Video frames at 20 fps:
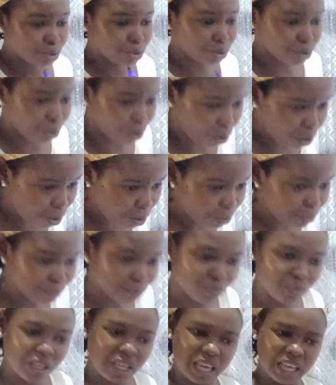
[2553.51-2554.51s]
So
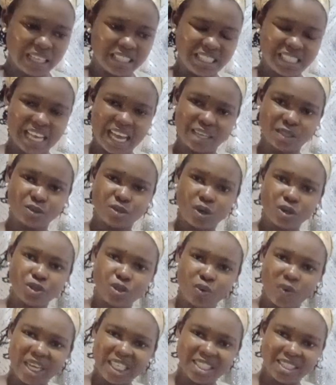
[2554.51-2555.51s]
she has
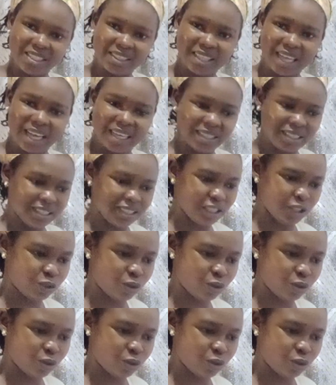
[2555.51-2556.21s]
told you where she stands.